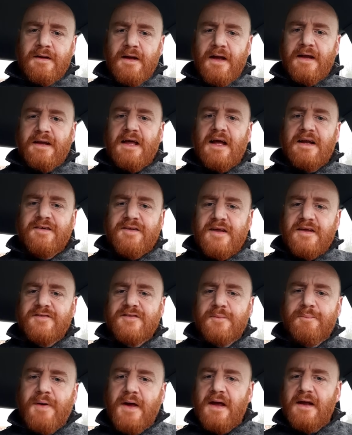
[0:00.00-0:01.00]
an
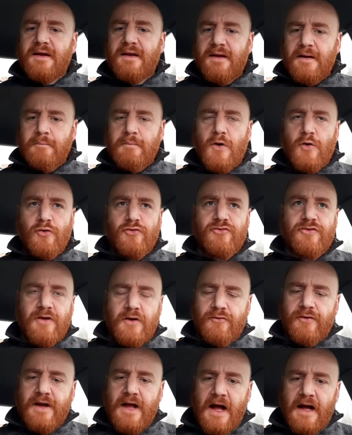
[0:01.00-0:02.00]
anticipated emotional
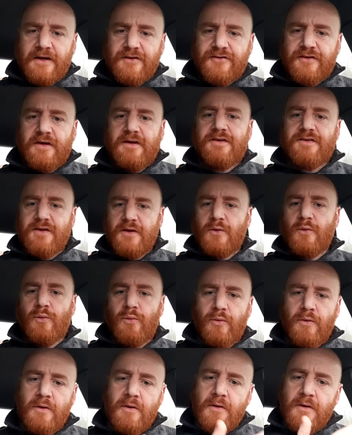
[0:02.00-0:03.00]
reaction to
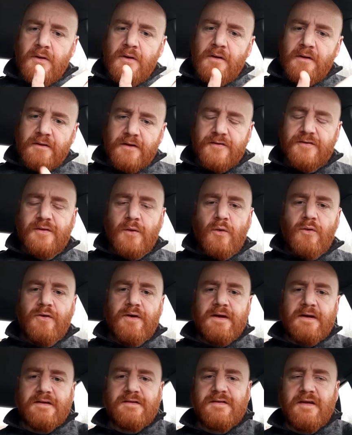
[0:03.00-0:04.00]
the story
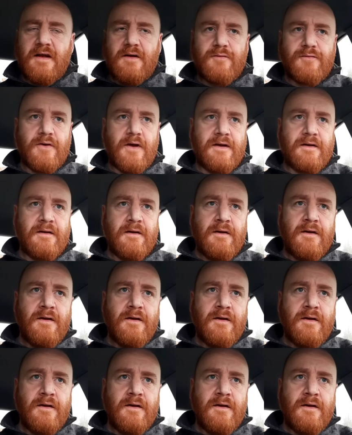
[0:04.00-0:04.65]
itself, right?